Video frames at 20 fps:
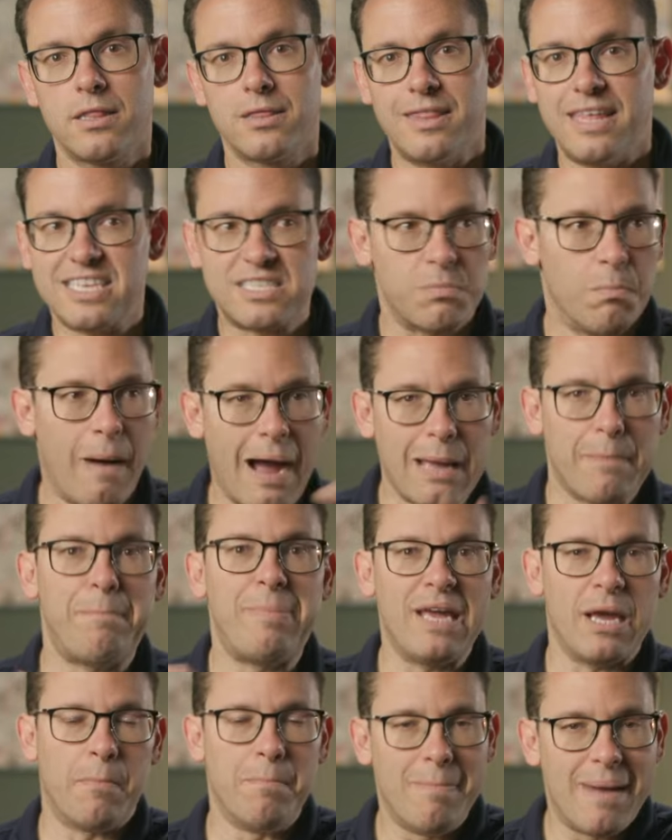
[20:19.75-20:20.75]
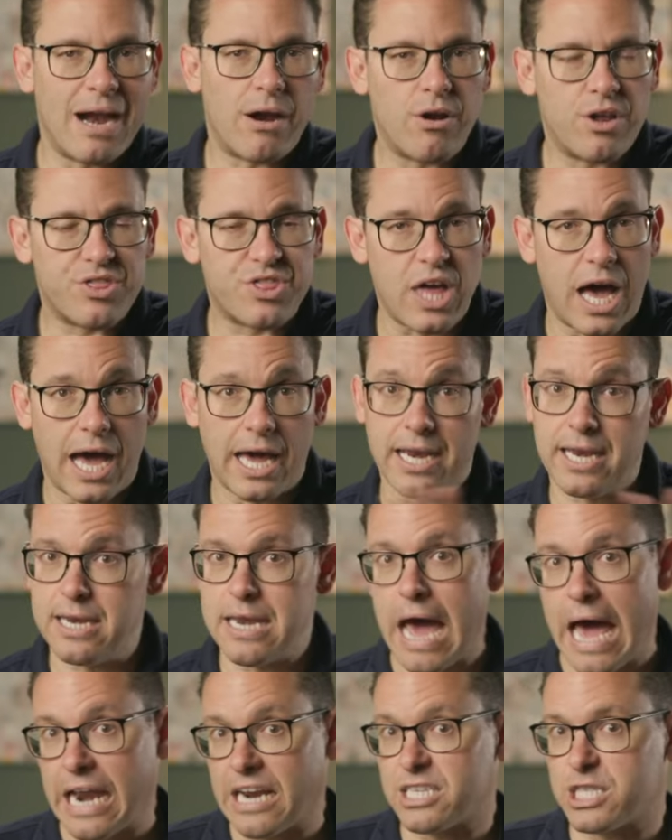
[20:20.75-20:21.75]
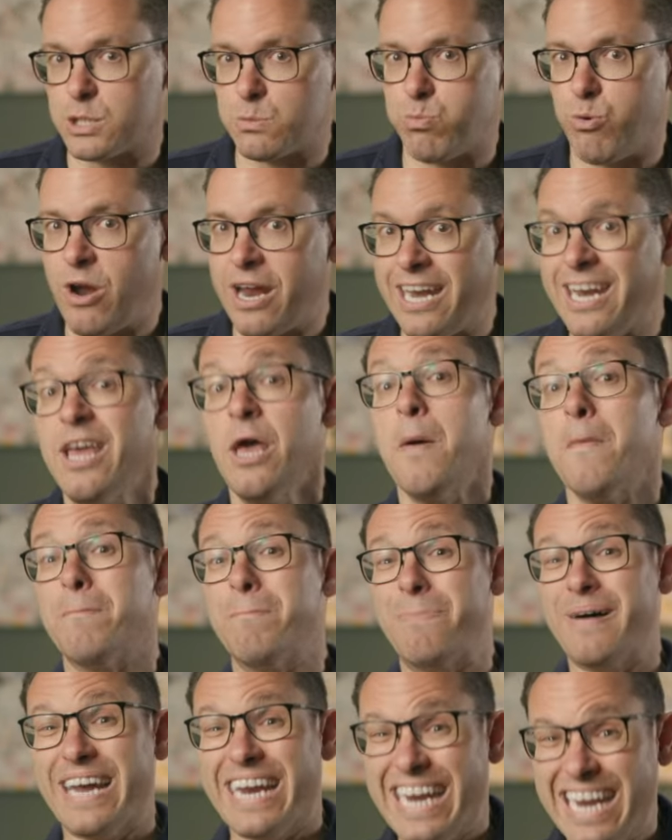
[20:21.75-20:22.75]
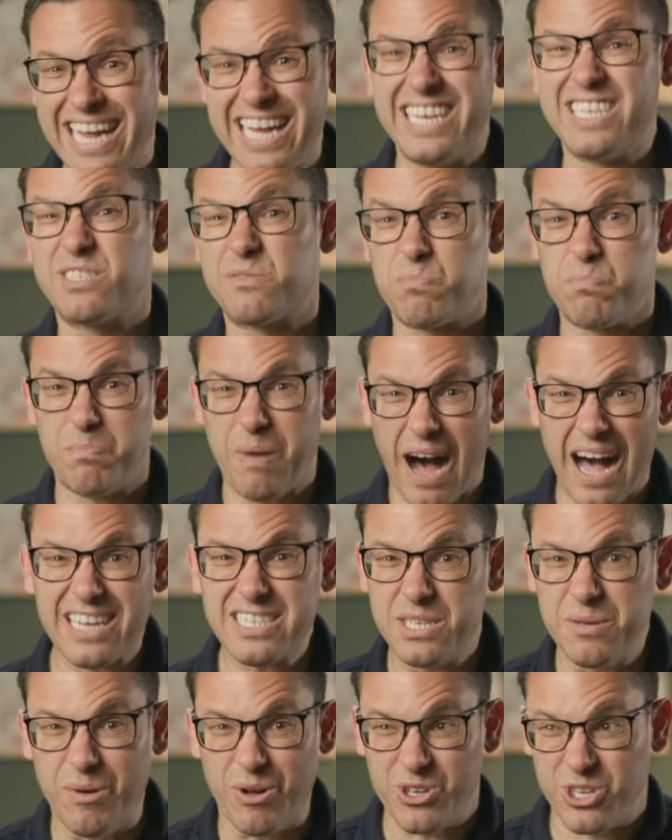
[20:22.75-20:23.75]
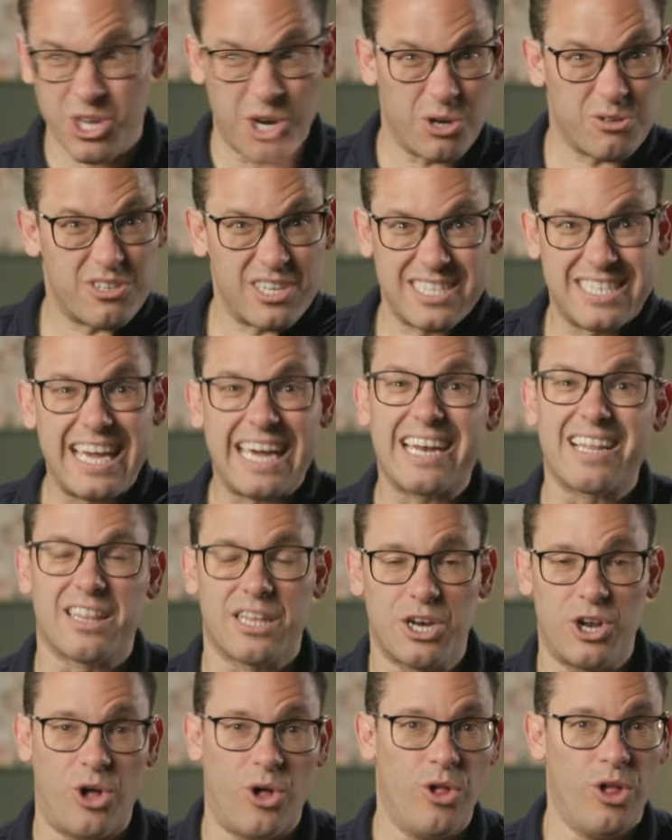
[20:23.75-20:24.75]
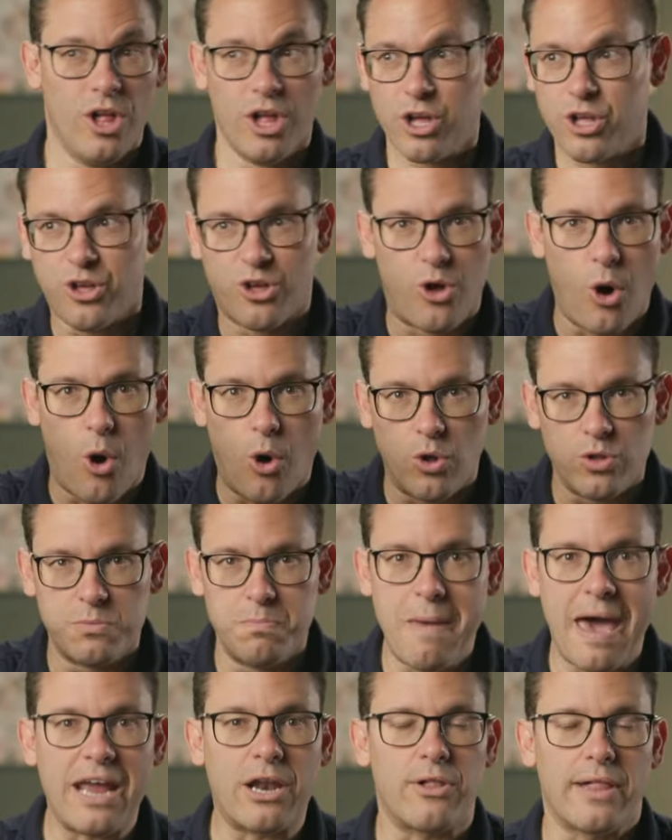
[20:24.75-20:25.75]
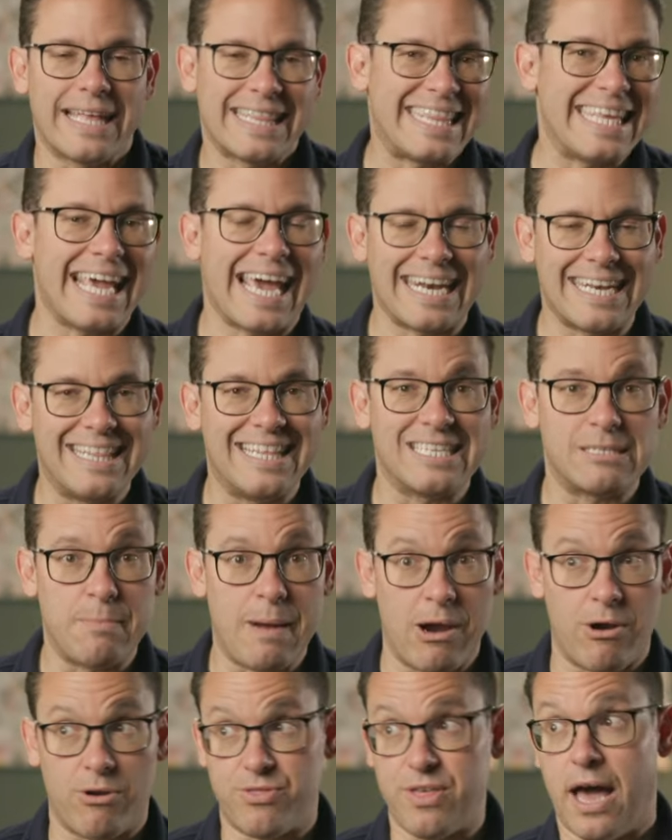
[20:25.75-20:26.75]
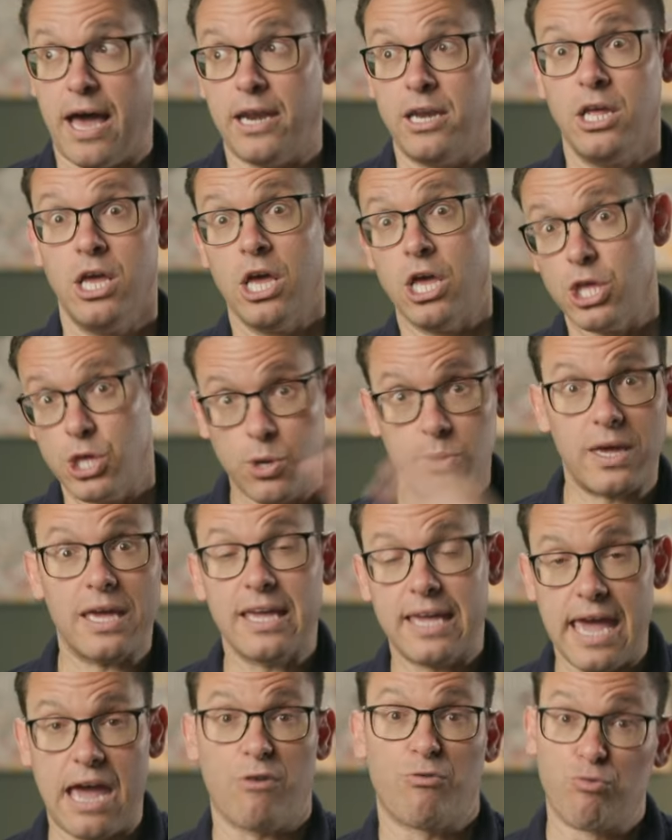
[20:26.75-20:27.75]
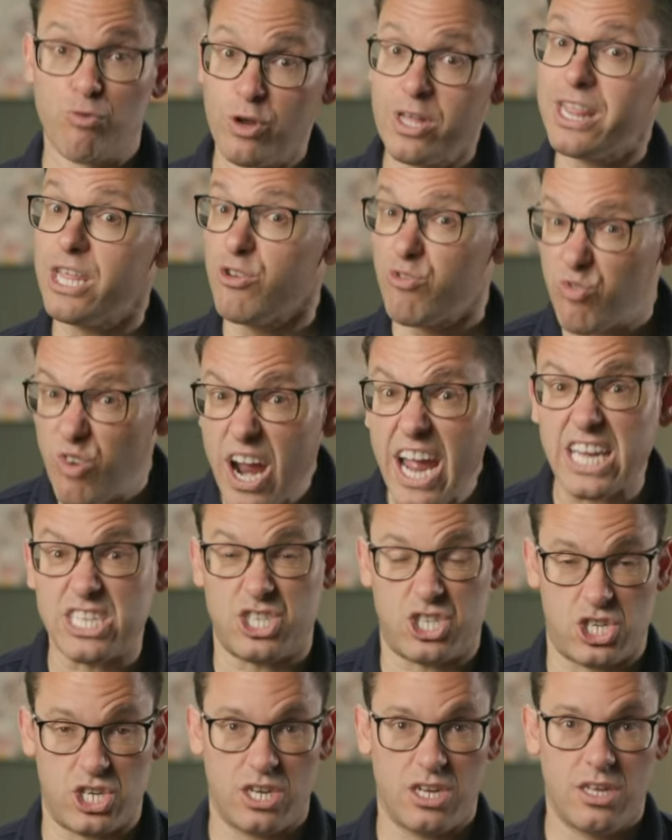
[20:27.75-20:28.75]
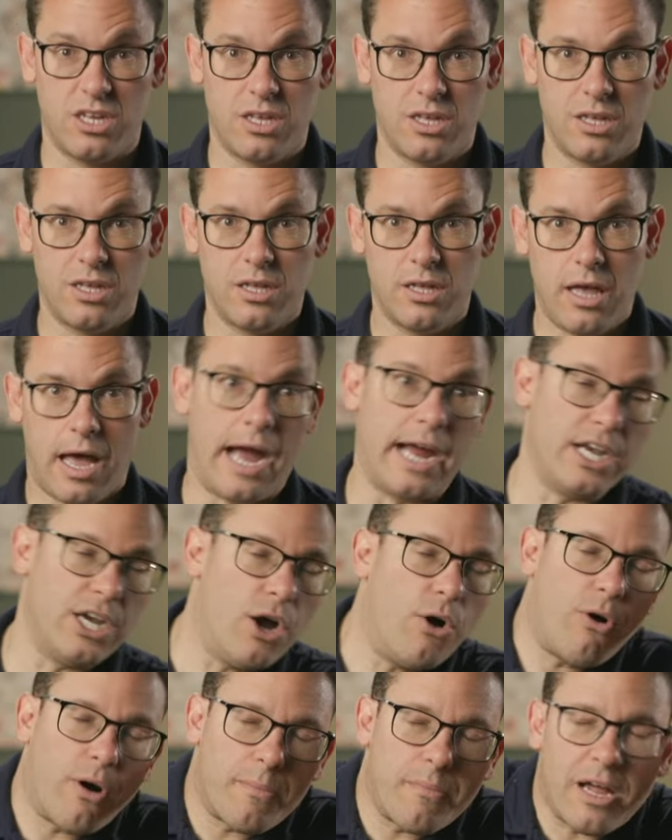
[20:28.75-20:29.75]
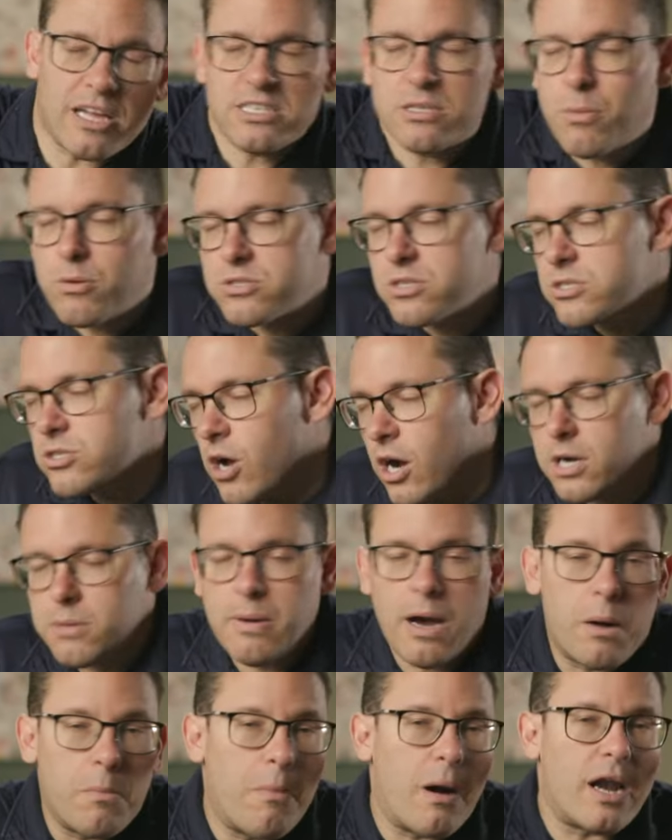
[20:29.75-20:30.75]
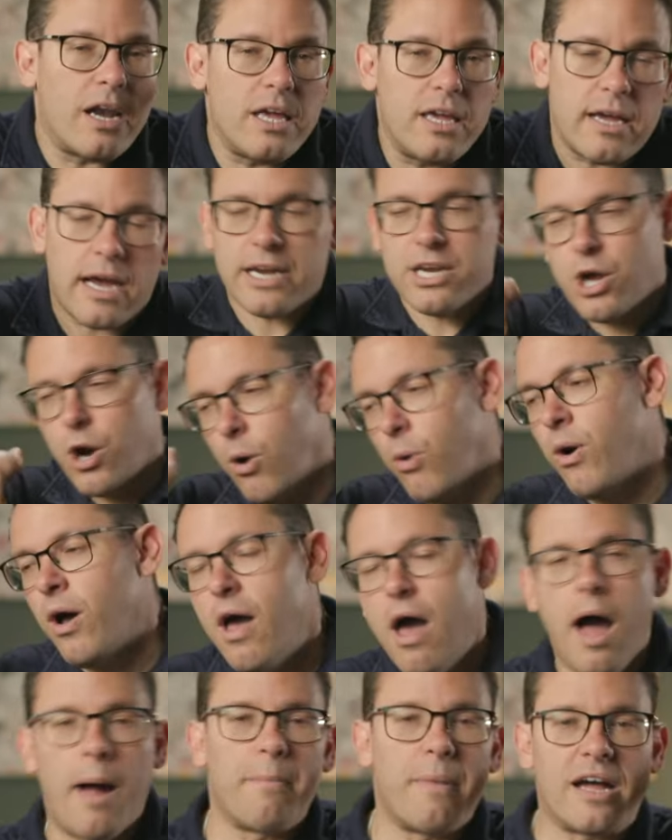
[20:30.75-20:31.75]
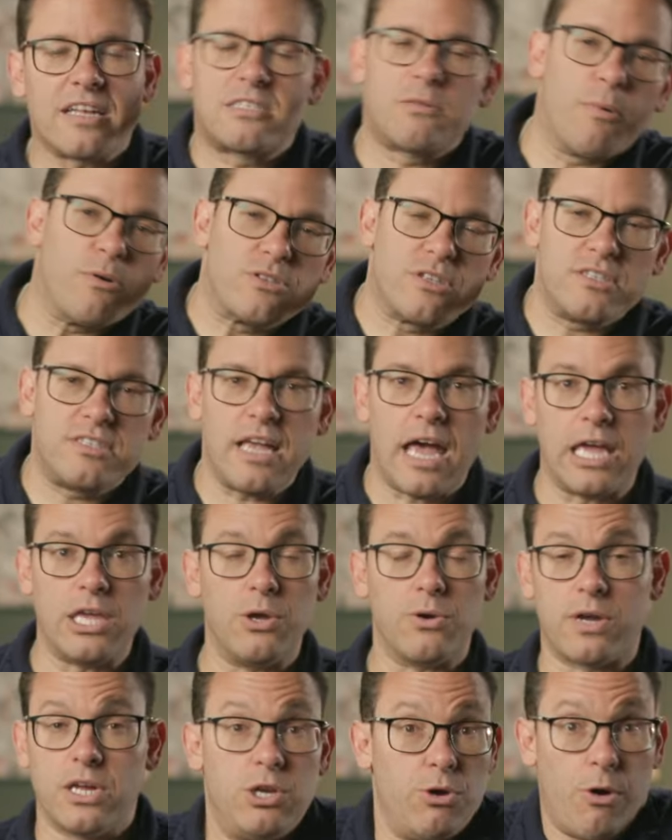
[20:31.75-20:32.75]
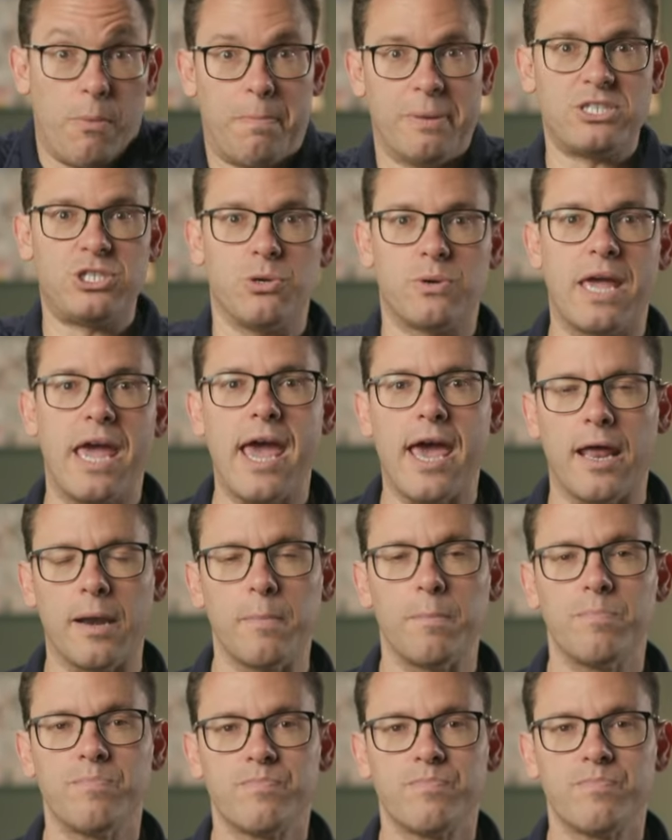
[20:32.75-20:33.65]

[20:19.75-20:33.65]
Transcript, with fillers: This might be a marathon and not a sprint, but it is possible. You don't just get a little gold medal at the end of this marathon. You can get really rich. I know I'm not supposed to talk about money. I know I'm not supposed to say you can do it, but you can.